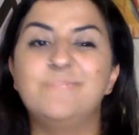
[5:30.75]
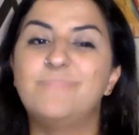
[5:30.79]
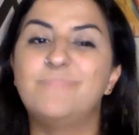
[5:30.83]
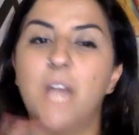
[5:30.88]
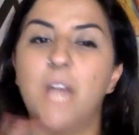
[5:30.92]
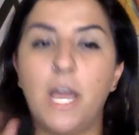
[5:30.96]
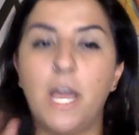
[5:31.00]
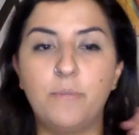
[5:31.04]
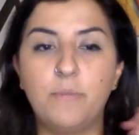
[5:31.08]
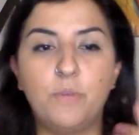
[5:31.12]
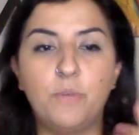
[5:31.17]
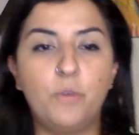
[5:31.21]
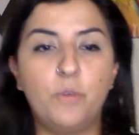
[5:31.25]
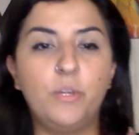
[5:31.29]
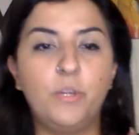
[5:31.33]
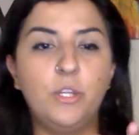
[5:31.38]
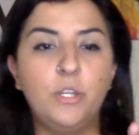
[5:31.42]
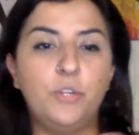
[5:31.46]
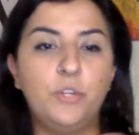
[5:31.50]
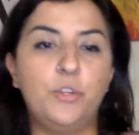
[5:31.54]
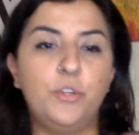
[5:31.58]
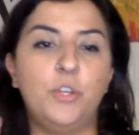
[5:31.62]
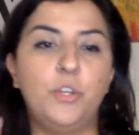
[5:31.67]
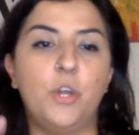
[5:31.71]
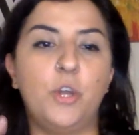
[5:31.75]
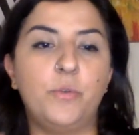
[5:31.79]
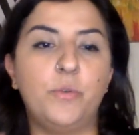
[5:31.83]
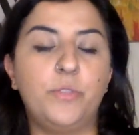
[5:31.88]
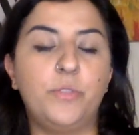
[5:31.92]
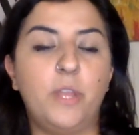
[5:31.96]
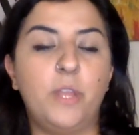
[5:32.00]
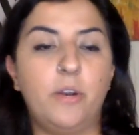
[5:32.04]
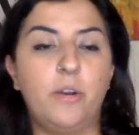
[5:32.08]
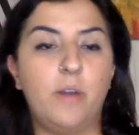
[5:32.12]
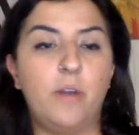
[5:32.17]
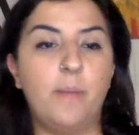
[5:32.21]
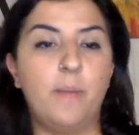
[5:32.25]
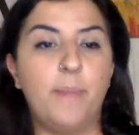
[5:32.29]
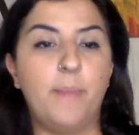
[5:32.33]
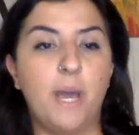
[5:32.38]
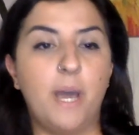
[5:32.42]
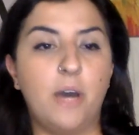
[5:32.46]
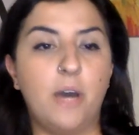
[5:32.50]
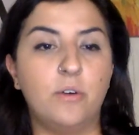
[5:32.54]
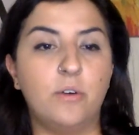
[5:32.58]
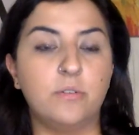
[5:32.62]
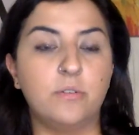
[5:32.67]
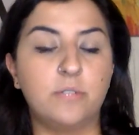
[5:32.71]
I wrote a little note there
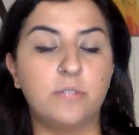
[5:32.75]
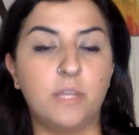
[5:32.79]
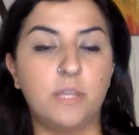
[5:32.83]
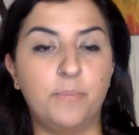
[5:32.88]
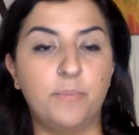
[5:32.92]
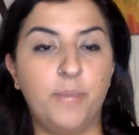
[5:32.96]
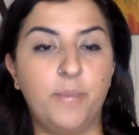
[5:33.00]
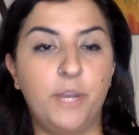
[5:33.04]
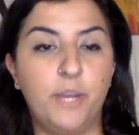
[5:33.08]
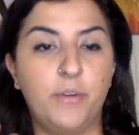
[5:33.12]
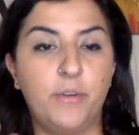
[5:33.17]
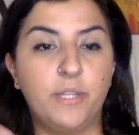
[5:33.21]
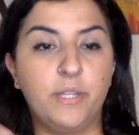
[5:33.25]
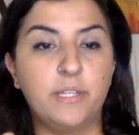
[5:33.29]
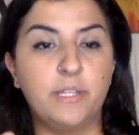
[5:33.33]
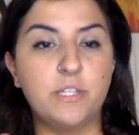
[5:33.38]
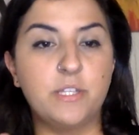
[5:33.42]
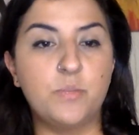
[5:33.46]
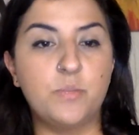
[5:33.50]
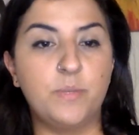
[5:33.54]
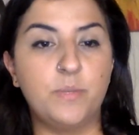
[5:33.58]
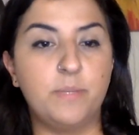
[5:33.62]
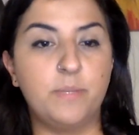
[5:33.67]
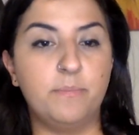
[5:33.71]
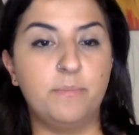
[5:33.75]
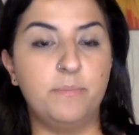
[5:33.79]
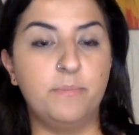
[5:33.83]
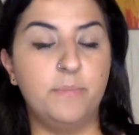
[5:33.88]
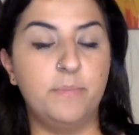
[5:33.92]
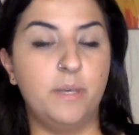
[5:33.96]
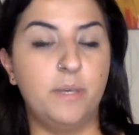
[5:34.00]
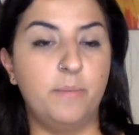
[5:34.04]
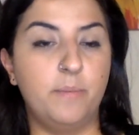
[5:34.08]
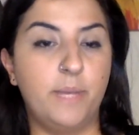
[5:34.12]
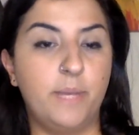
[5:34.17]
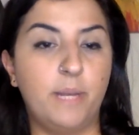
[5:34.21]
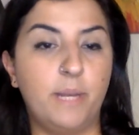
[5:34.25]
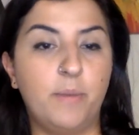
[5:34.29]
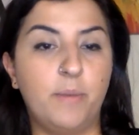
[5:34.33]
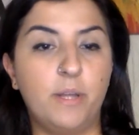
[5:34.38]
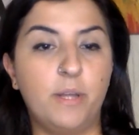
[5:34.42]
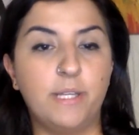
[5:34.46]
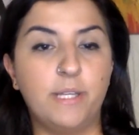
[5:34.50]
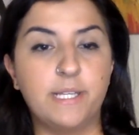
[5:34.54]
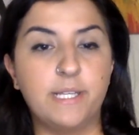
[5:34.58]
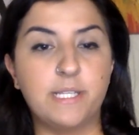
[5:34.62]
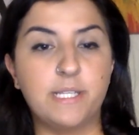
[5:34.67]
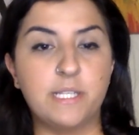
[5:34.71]
about comparing this with
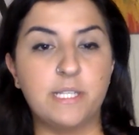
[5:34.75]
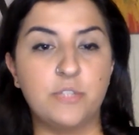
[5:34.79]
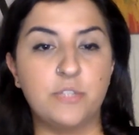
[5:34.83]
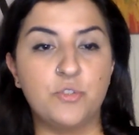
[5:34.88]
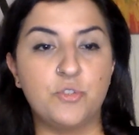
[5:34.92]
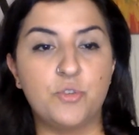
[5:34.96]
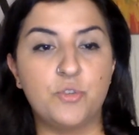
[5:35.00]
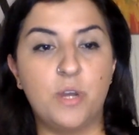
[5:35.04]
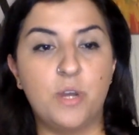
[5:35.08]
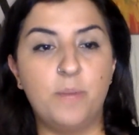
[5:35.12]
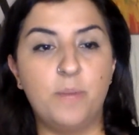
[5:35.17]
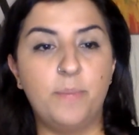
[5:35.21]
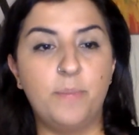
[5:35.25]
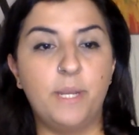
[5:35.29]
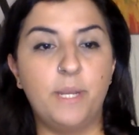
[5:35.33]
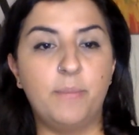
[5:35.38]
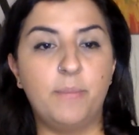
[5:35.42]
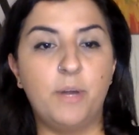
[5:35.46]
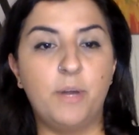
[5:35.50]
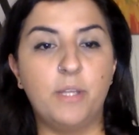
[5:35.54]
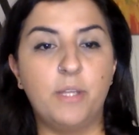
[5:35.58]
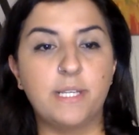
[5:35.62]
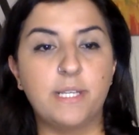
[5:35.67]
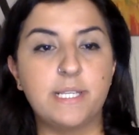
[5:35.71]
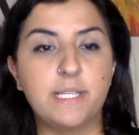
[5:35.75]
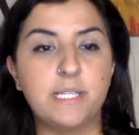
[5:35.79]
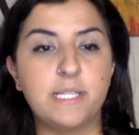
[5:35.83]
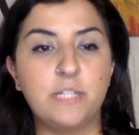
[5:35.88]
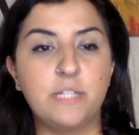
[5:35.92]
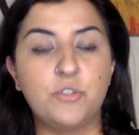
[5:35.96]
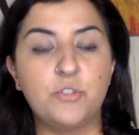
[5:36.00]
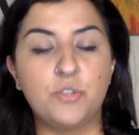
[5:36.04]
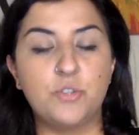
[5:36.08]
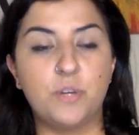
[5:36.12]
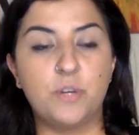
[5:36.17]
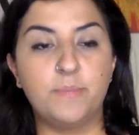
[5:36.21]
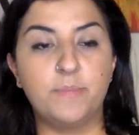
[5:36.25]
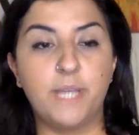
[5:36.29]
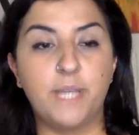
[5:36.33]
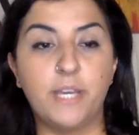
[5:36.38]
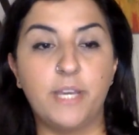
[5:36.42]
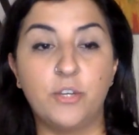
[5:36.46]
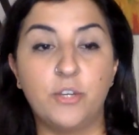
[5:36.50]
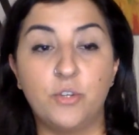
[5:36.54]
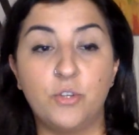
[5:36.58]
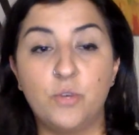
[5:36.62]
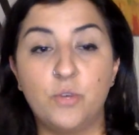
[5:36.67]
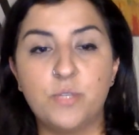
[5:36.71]
metabolic syndrome. Metabolic syndrome
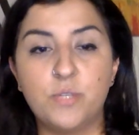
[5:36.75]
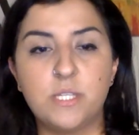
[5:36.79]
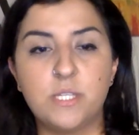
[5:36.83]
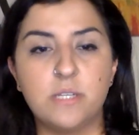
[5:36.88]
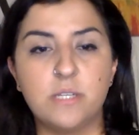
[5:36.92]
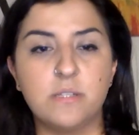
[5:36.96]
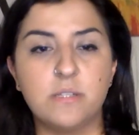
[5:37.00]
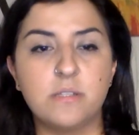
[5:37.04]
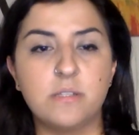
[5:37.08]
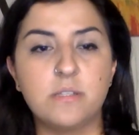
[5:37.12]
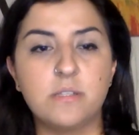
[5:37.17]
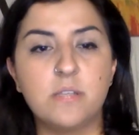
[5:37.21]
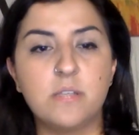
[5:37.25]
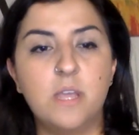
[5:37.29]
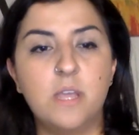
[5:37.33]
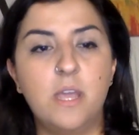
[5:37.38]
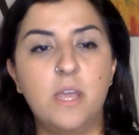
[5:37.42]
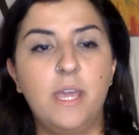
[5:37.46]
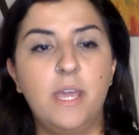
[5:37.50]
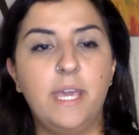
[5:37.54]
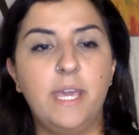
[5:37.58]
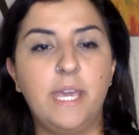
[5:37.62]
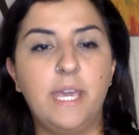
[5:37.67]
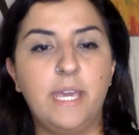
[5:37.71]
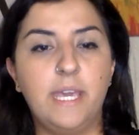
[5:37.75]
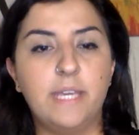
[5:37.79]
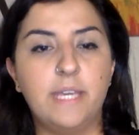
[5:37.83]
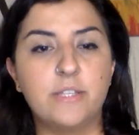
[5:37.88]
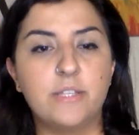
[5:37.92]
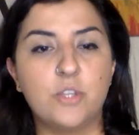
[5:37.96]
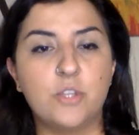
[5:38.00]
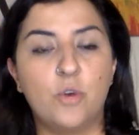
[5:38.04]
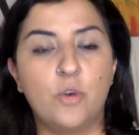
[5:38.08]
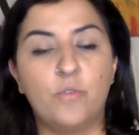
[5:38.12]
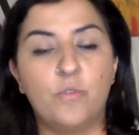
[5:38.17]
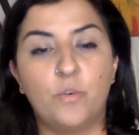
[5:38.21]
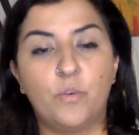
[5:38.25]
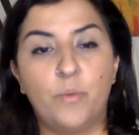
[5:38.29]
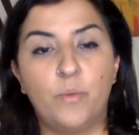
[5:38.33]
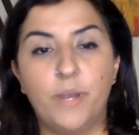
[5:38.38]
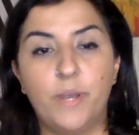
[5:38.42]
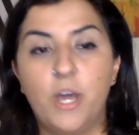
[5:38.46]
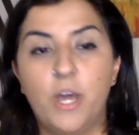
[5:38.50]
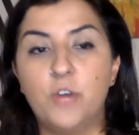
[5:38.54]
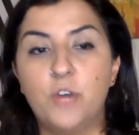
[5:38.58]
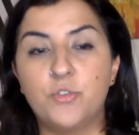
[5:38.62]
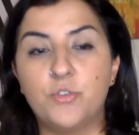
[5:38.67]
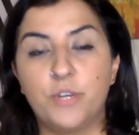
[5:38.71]
diagnosis is over
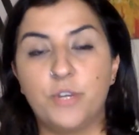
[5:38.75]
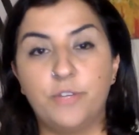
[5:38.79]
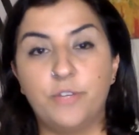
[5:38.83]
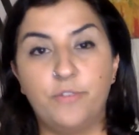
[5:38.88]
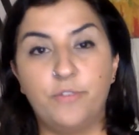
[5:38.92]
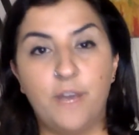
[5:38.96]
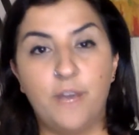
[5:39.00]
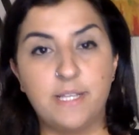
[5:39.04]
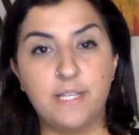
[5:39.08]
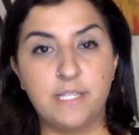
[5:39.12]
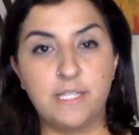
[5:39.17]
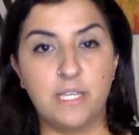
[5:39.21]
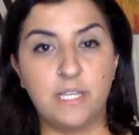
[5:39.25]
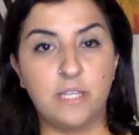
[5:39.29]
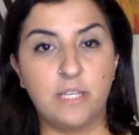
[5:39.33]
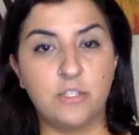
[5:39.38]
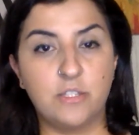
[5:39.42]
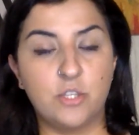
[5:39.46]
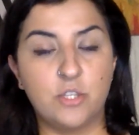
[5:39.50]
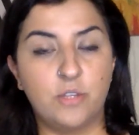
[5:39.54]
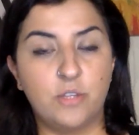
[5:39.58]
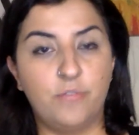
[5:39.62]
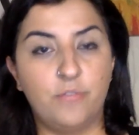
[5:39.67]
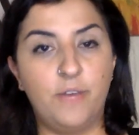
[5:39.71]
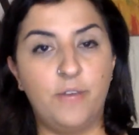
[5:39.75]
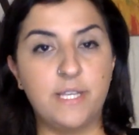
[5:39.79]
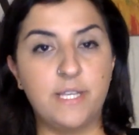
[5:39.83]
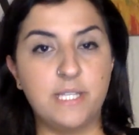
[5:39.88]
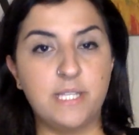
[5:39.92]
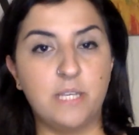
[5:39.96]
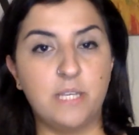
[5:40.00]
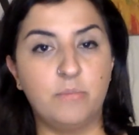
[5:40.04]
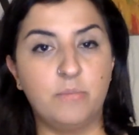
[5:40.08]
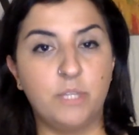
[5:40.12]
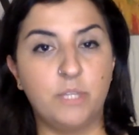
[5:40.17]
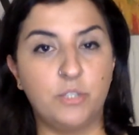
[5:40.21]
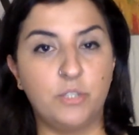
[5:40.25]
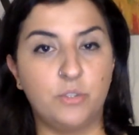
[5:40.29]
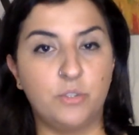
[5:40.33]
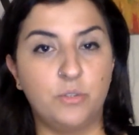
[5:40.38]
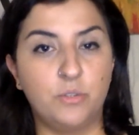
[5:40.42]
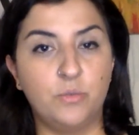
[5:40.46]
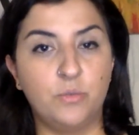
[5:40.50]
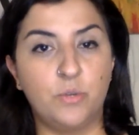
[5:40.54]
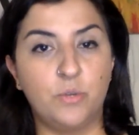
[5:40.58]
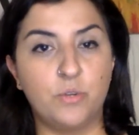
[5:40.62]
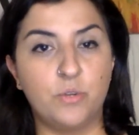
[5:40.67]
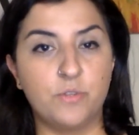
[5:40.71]
100 fasting. So the fasting blood
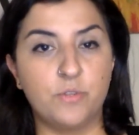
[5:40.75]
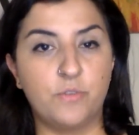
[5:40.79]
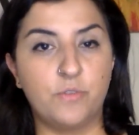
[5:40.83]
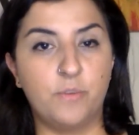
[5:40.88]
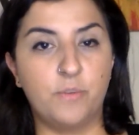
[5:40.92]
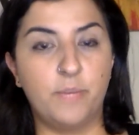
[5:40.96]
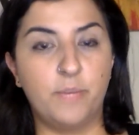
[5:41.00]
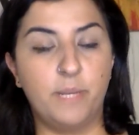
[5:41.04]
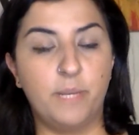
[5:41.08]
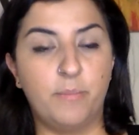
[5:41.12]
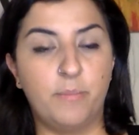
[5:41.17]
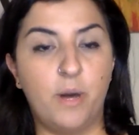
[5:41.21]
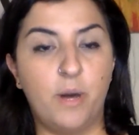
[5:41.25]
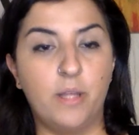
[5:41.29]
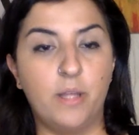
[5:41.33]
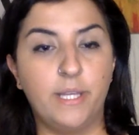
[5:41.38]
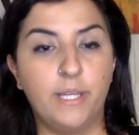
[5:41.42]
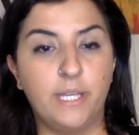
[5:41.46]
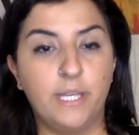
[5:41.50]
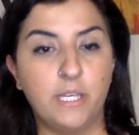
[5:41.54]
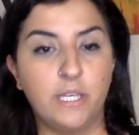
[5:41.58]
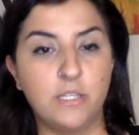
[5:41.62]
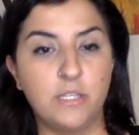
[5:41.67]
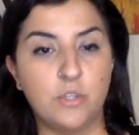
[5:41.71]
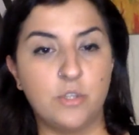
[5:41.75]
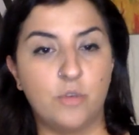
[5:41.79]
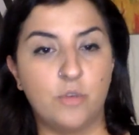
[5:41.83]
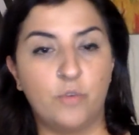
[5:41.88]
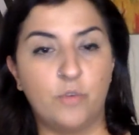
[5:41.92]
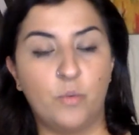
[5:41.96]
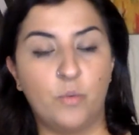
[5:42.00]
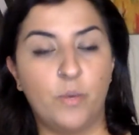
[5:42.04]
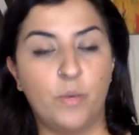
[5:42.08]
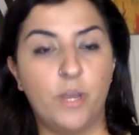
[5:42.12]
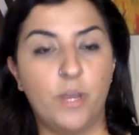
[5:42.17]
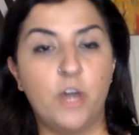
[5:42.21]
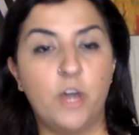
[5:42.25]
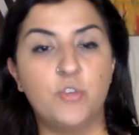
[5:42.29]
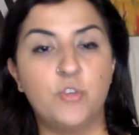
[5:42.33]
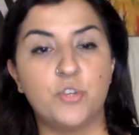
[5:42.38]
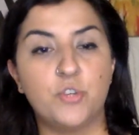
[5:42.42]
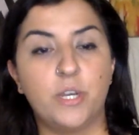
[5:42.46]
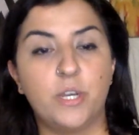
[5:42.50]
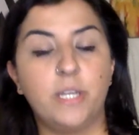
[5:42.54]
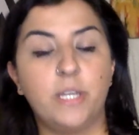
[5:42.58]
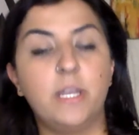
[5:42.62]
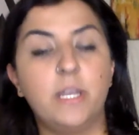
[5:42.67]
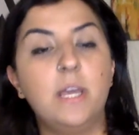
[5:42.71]
glucose for metabolic is over
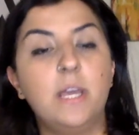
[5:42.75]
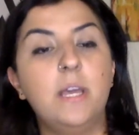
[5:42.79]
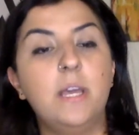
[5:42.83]
100.